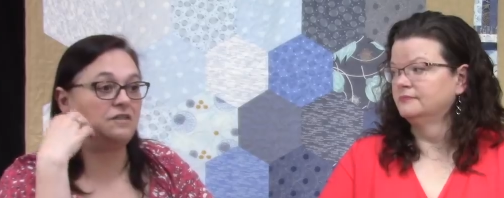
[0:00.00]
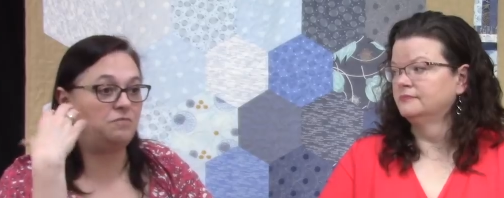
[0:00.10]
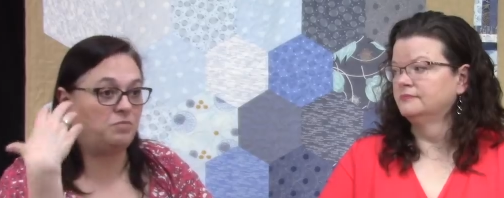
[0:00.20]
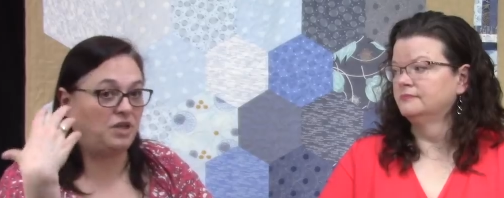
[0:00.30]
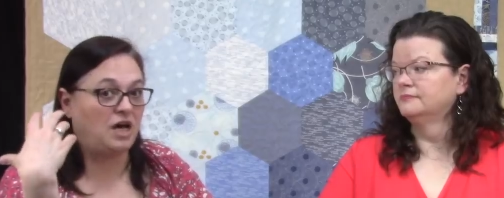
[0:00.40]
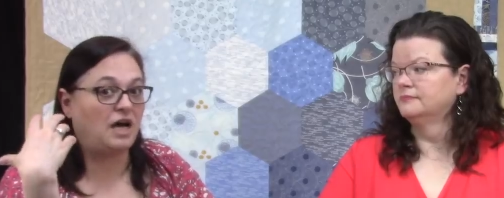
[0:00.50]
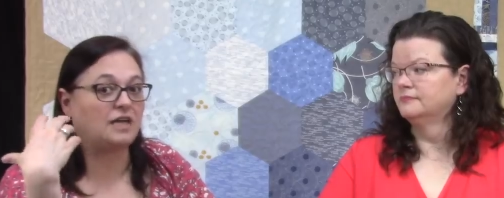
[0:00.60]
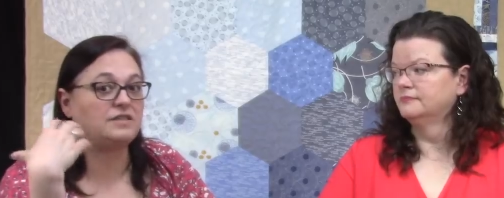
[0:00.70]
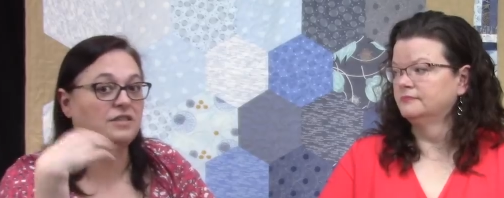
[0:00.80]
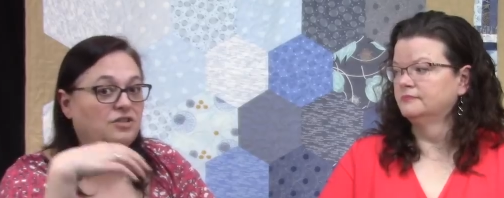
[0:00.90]
Speaker 1: of
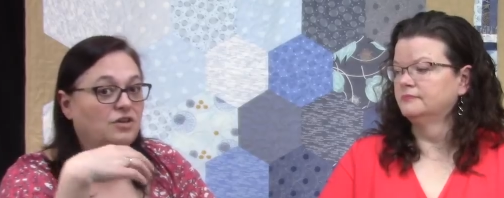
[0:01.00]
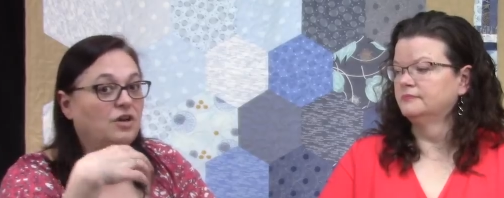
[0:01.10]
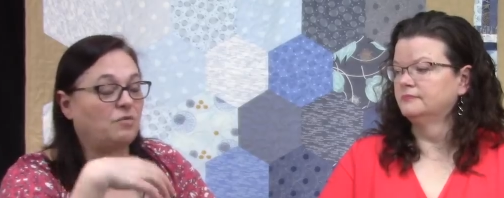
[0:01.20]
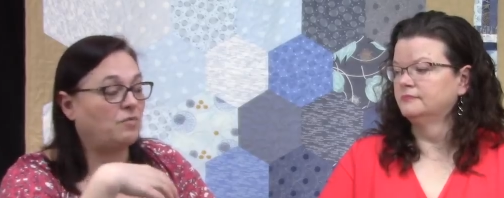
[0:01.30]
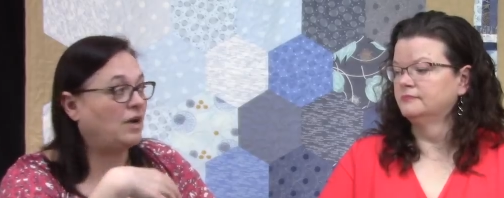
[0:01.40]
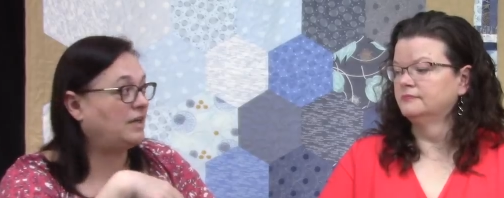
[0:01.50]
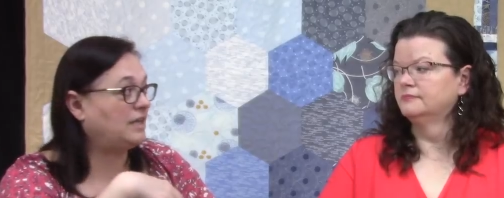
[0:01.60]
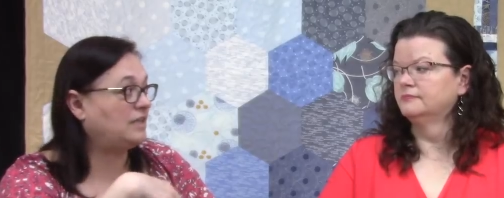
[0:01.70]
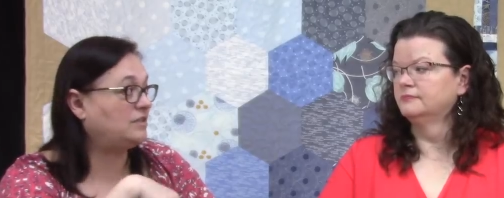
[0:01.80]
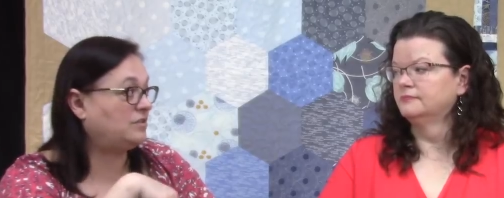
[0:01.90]
blocks that you're going to
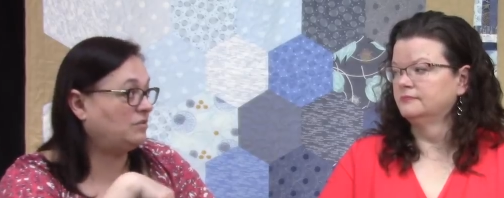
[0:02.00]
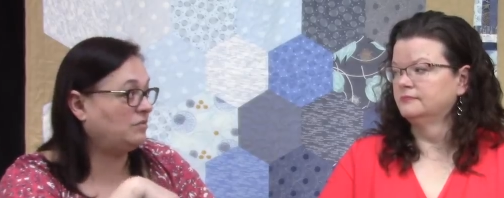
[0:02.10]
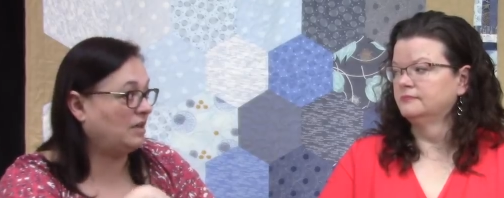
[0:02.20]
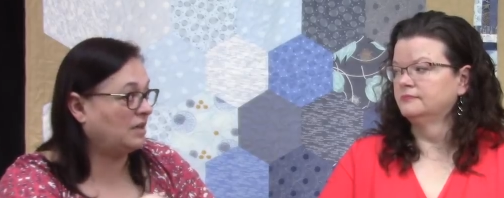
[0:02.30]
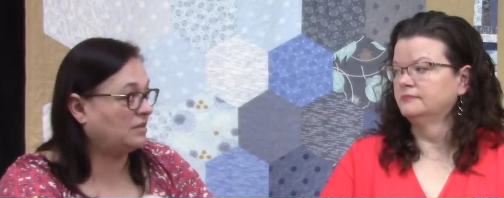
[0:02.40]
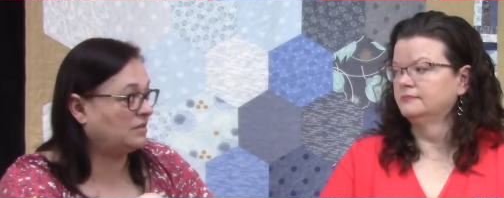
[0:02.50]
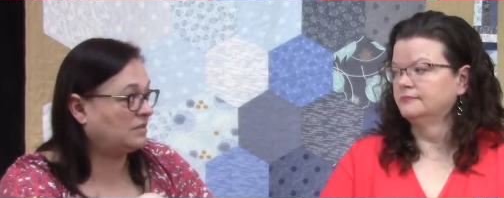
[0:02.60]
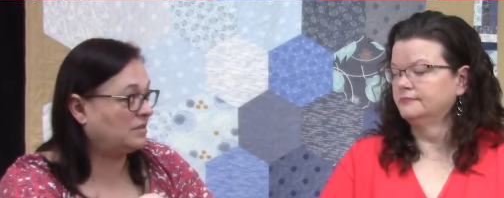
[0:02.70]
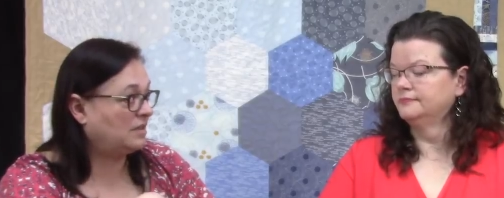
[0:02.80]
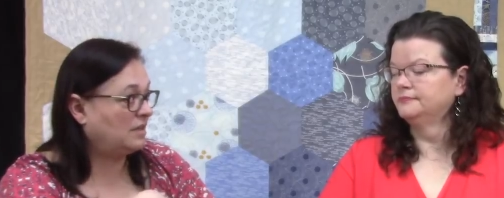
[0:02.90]
run into
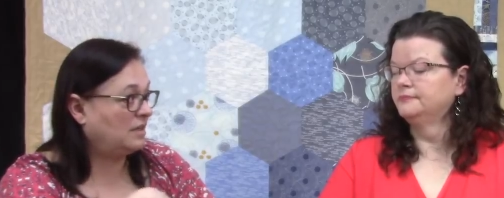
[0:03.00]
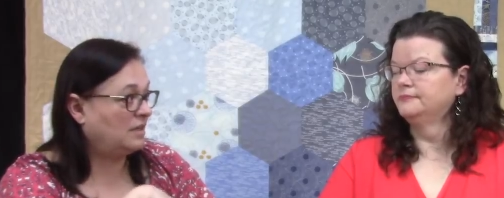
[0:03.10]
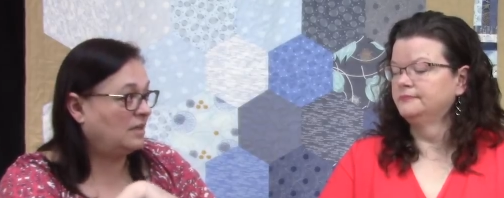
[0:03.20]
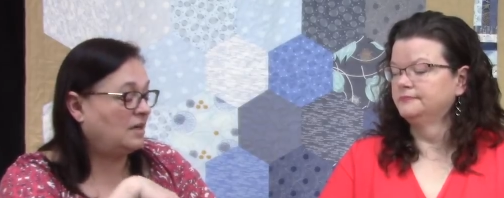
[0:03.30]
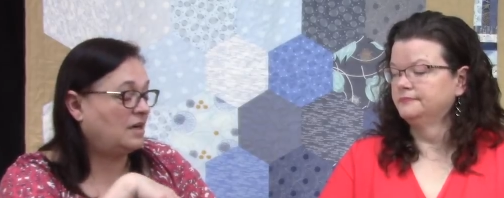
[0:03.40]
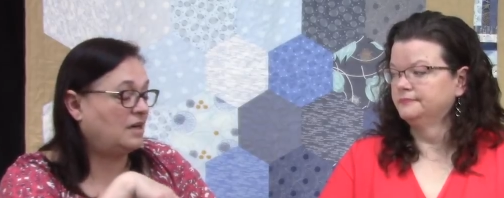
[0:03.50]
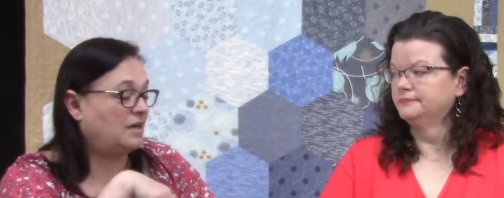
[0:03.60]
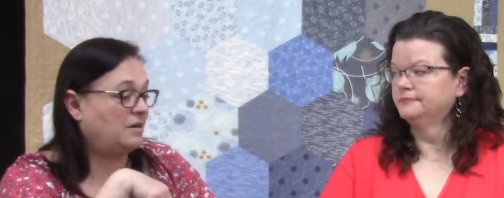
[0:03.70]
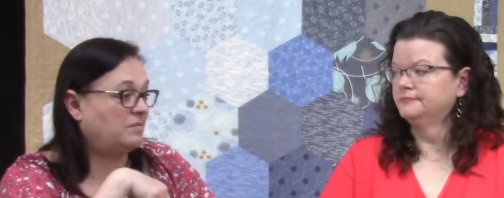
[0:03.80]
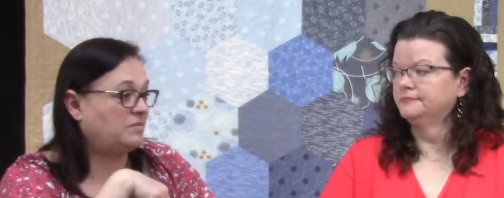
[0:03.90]
this. Mm-hmm.
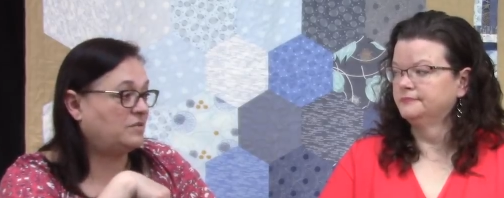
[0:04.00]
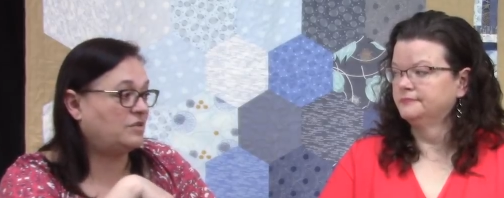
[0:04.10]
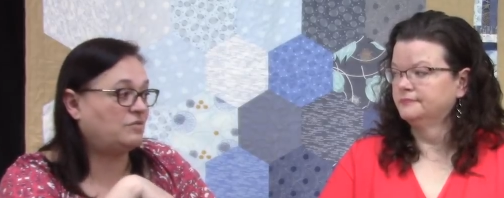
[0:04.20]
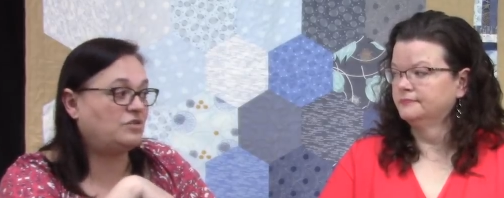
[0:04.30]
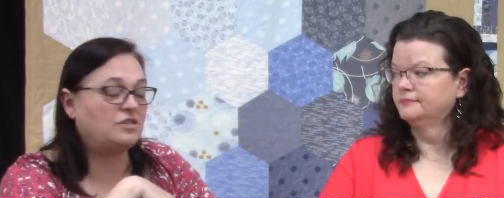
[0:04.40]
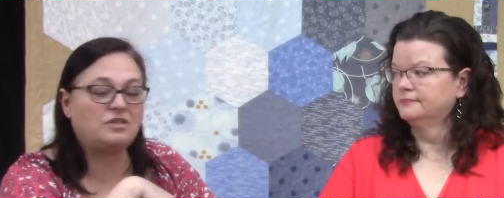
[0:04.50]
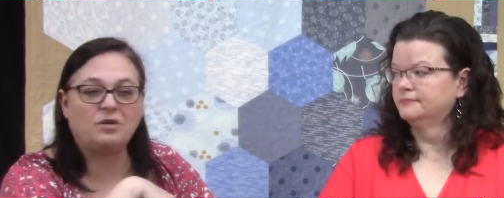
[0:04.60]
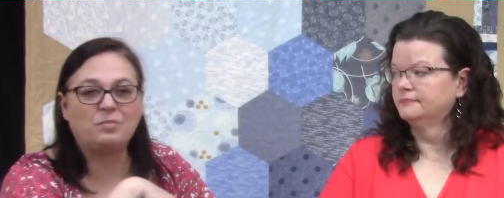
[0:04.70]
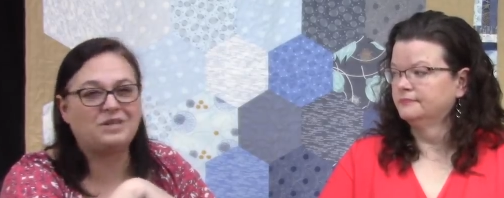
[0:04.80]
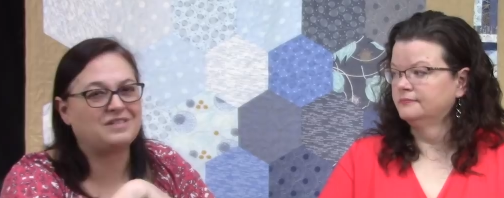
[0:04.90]
Um, so just
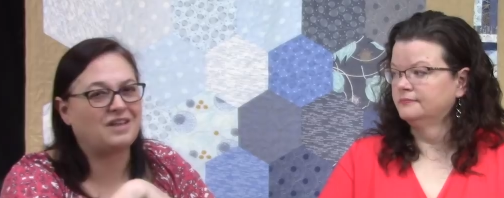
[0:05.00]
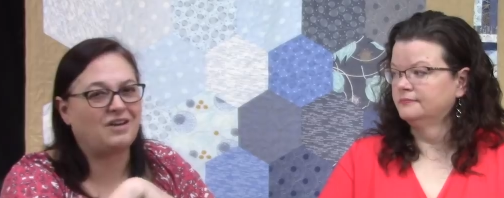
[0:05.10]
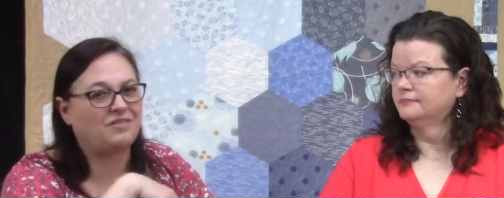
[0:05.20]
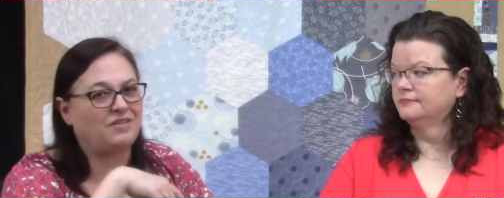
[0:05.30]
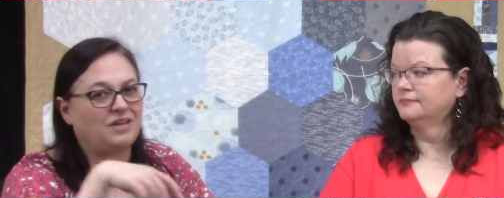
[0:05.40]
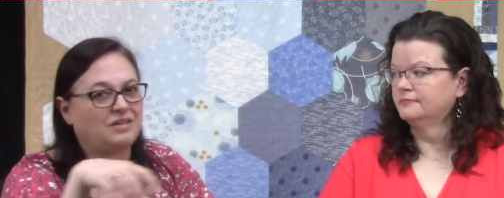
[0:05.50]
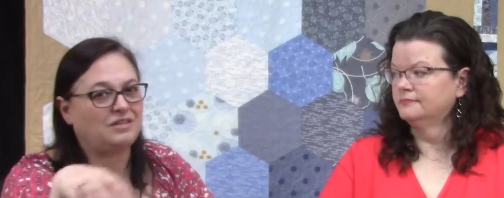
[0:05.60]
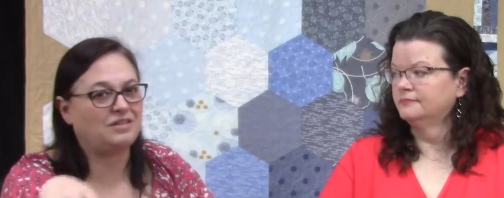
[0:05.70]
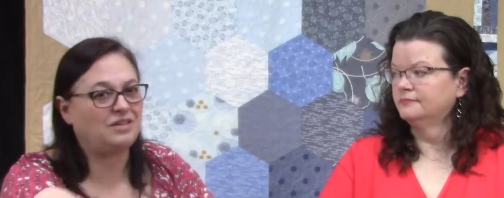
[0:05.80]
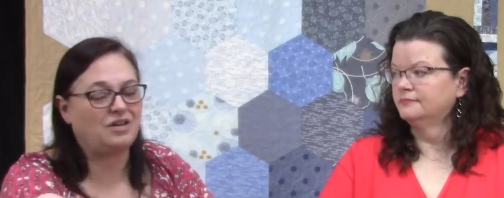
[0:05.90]
don't be scared of it,
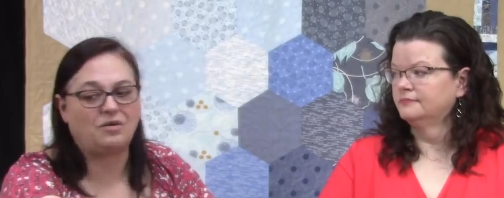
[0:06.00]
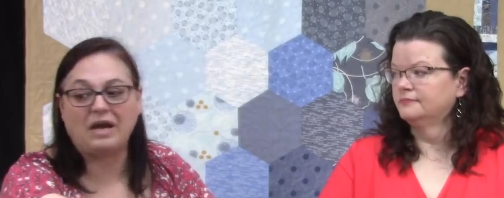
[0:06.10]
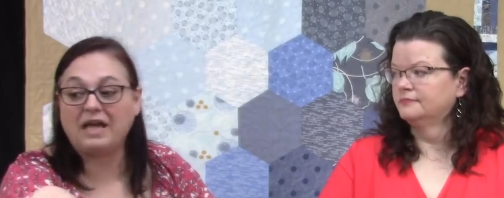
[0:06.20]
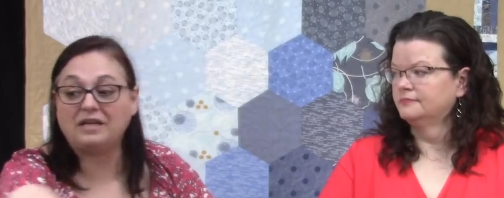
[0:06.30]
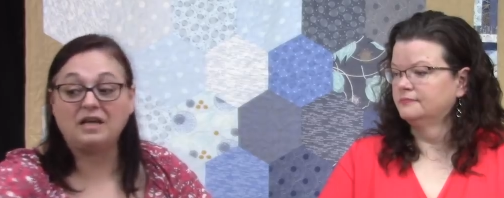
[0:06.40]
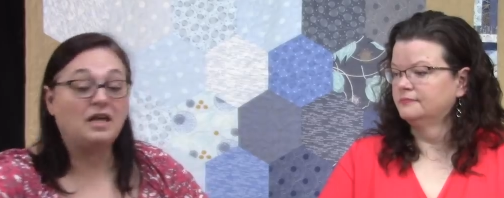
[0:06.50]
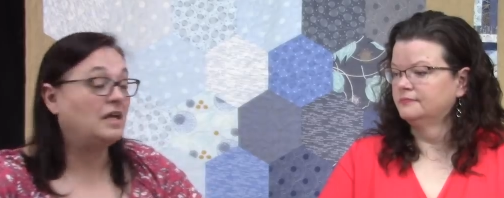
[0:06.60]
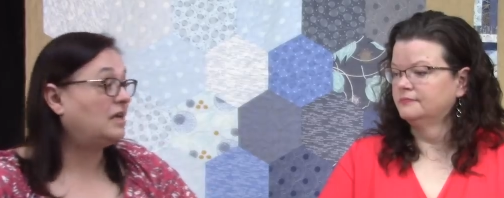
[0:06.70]
you know. And